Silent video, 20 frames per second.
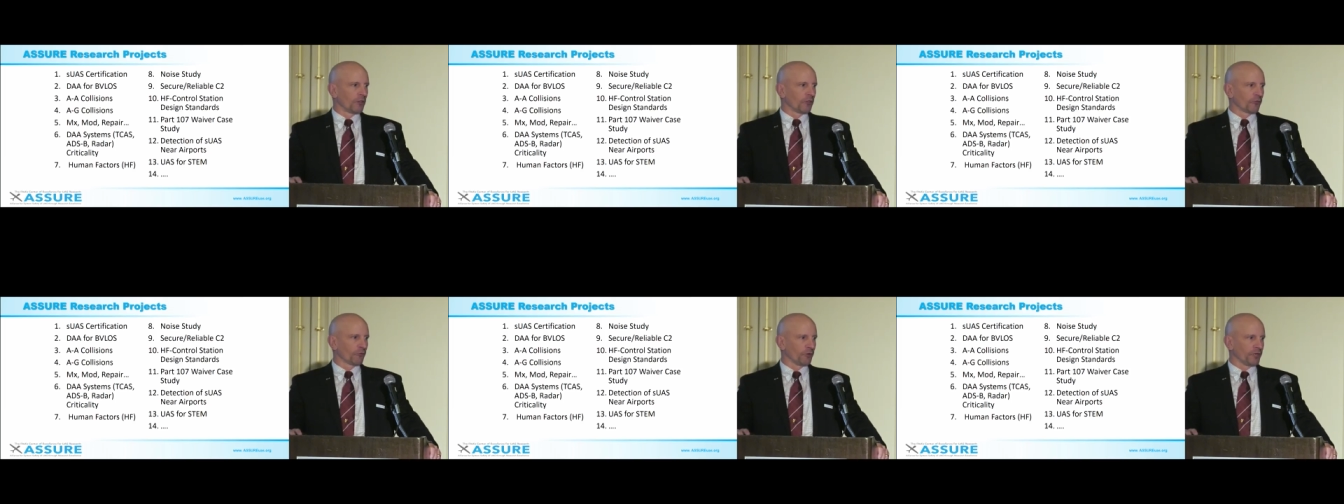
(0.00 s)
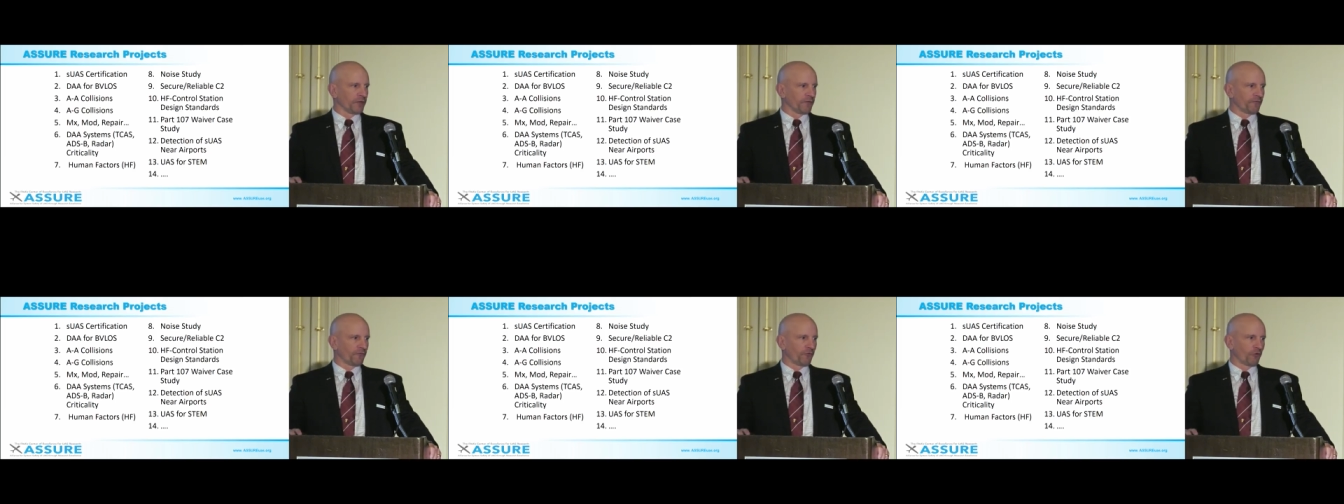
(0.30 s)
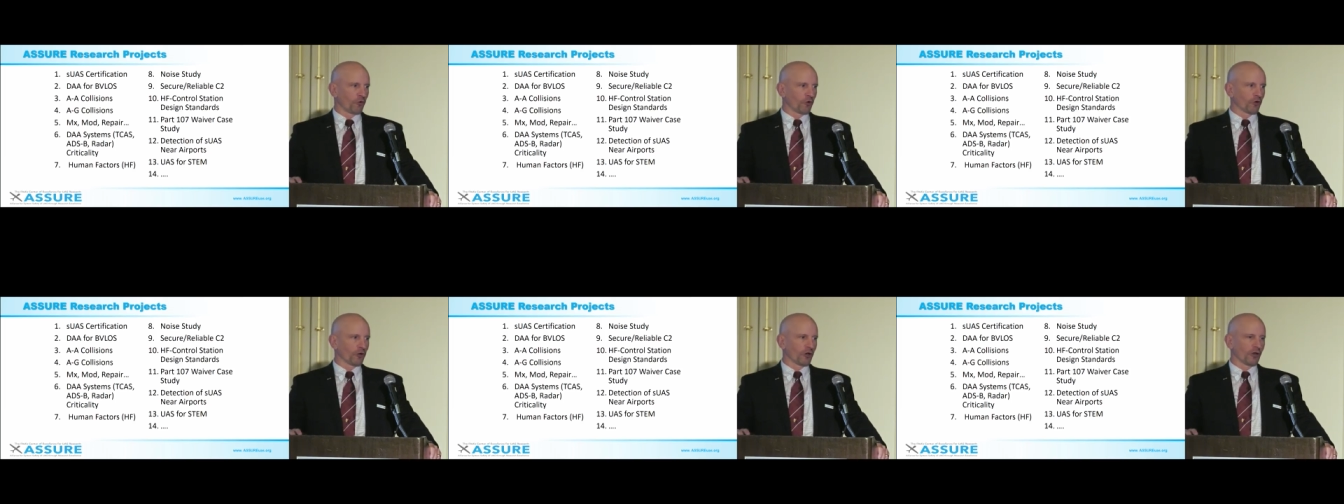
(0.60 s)
Three and
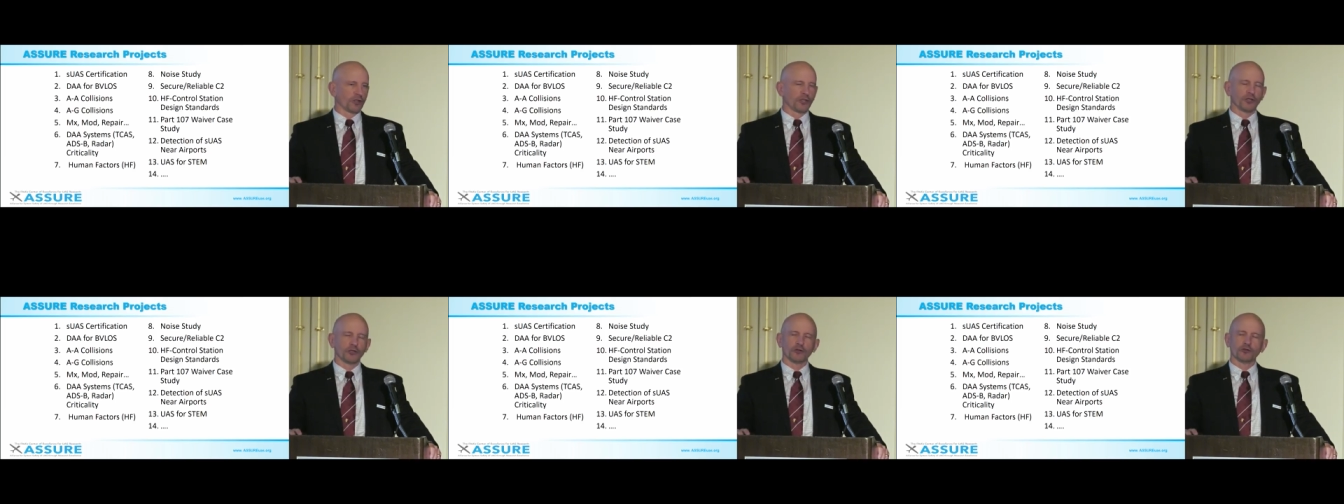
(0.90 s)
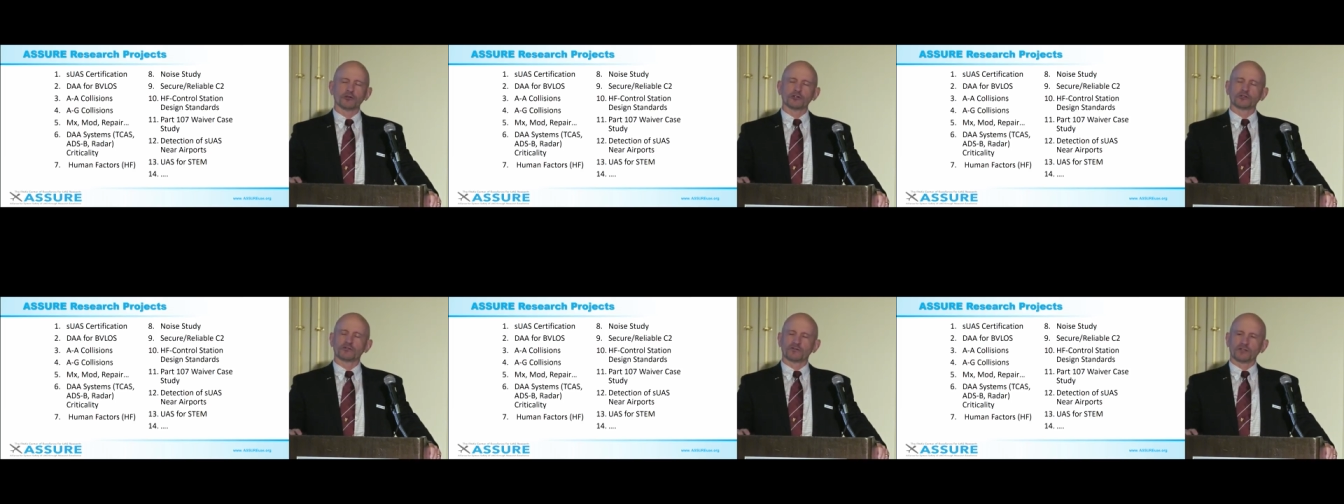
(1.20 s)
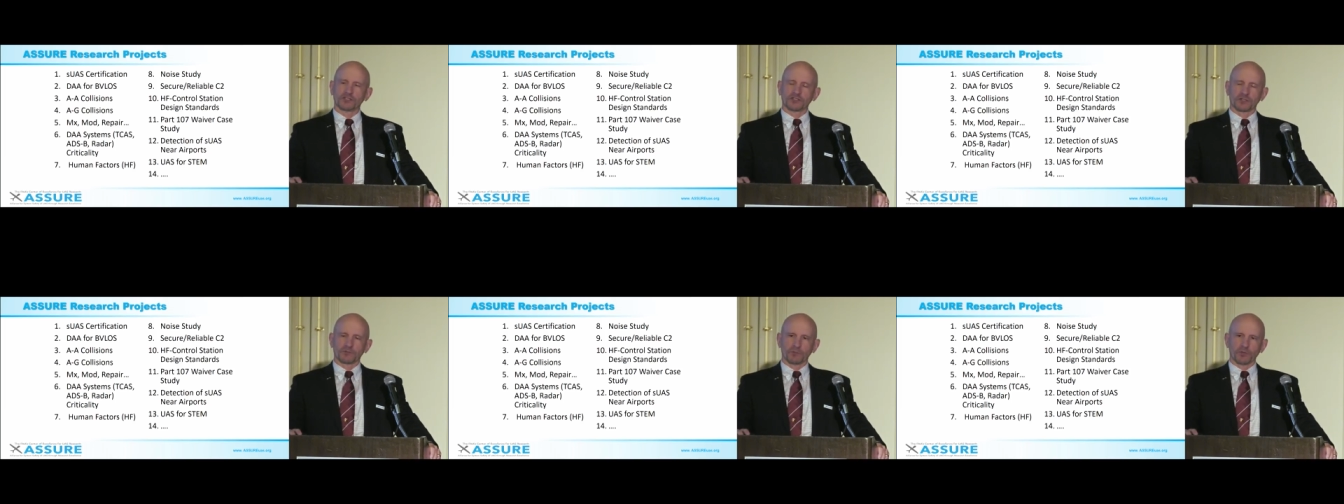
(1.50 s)
four are huge
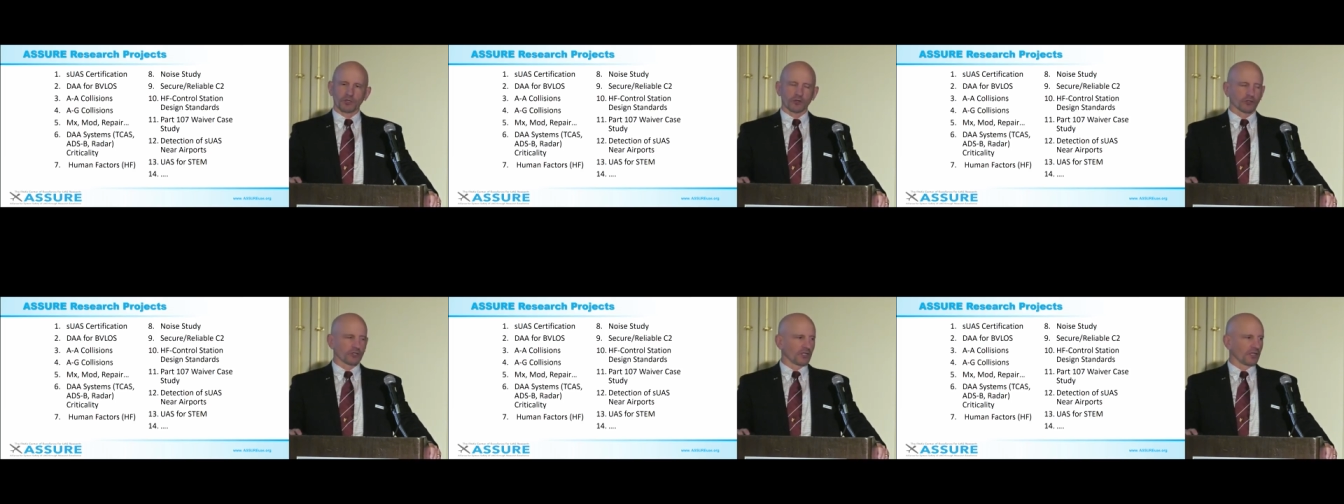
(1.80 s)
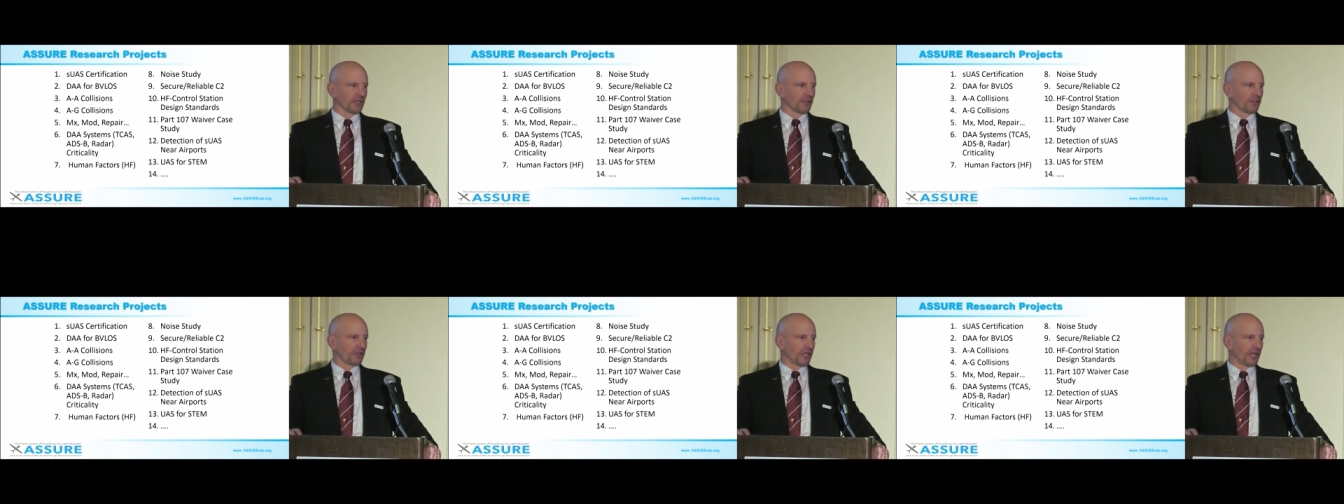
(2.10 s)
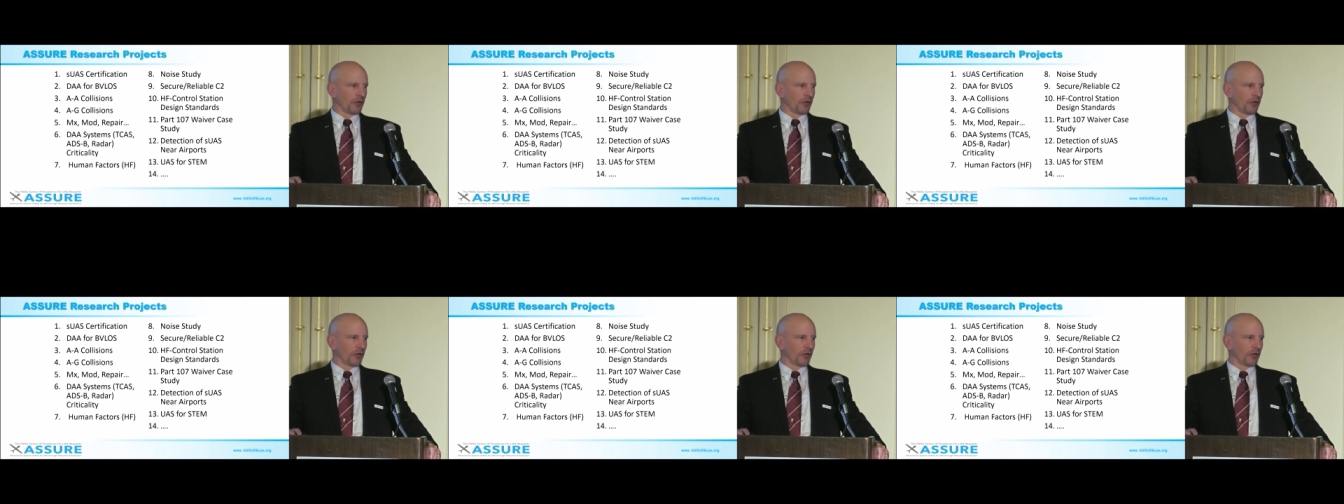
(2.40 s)
visibility,